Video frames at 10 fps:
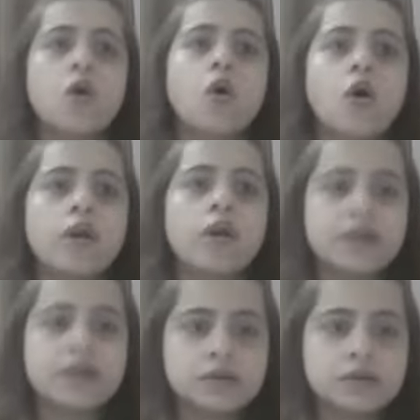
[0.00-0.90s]
or
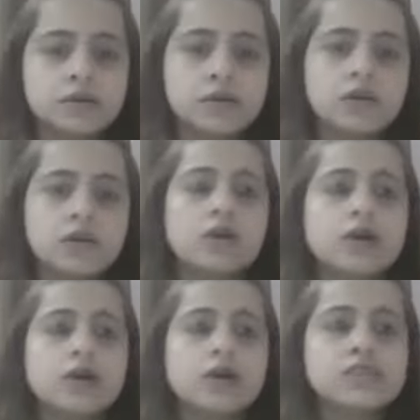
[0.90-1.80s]
mutton
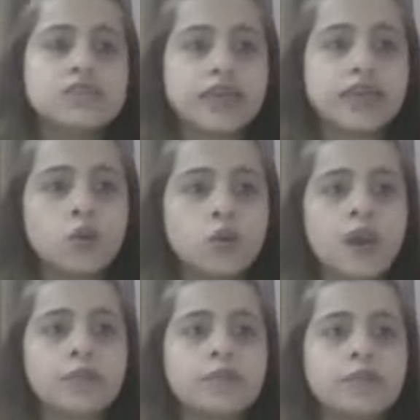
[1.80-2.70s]
sticking to
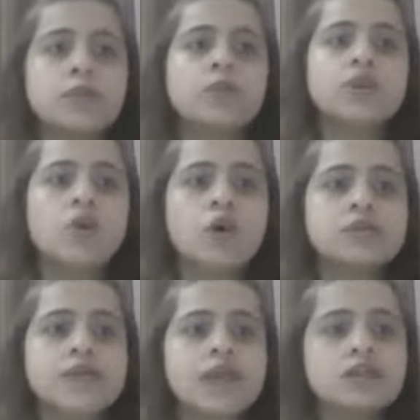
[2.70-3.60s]
one meat will cause
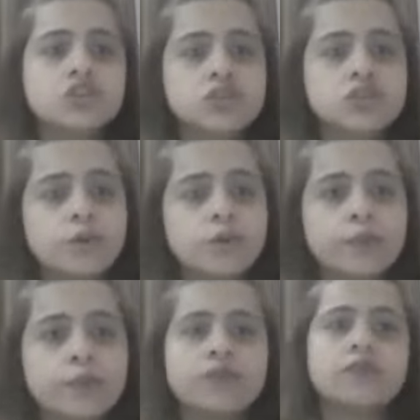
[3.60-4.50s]
allergies over a
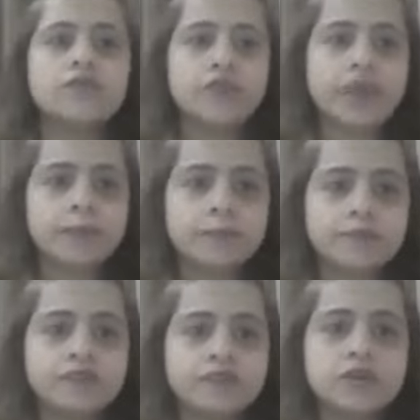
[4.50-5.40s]
period of time
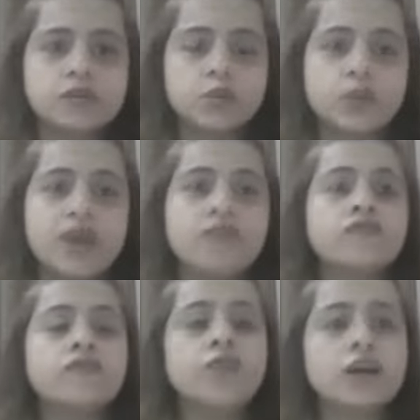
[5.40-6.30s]
so we have to
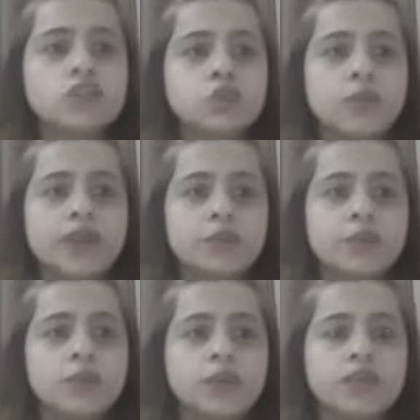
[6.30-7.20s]
fluctuate
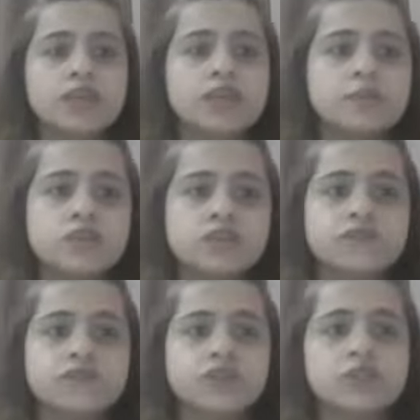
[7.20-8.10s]
between and keep
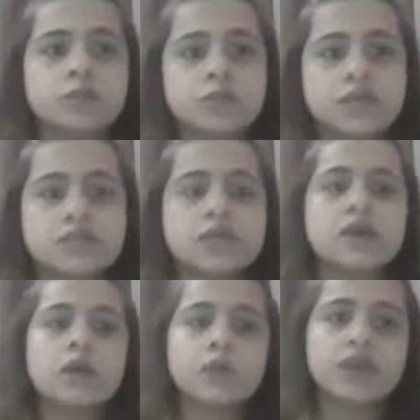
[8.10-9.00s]
shifting the meats
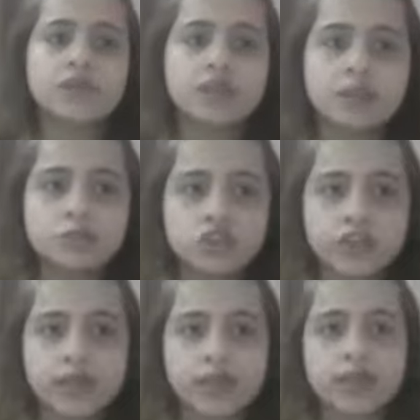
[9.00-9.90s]
we're giving them
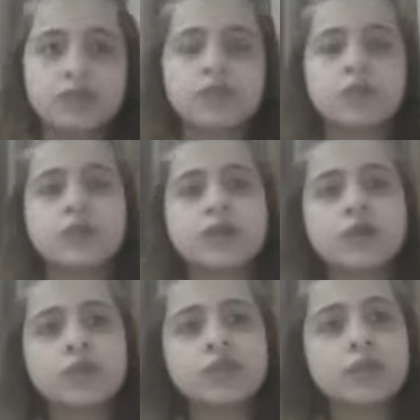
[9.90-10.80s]
chicken then we're
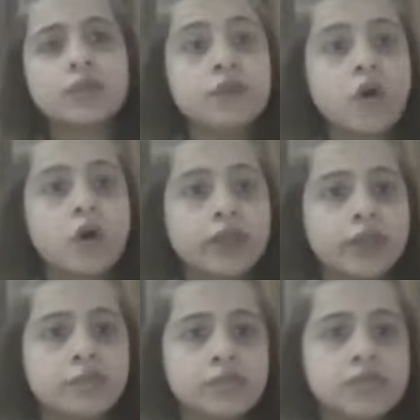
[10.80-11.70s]
giving them
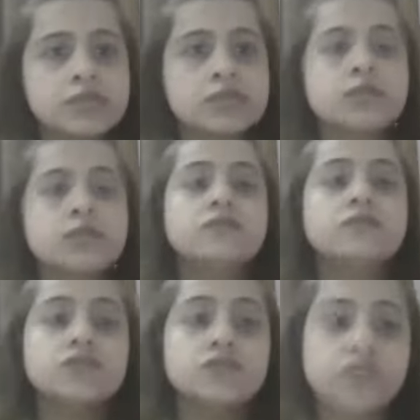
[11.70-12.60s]
organ meat which
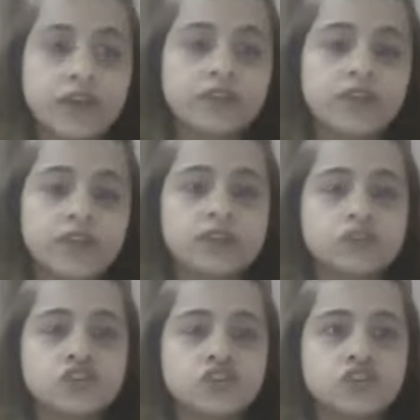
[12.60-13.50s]
is very very
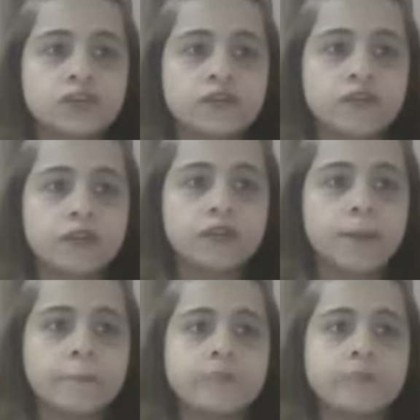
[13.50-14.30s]
nutrition for them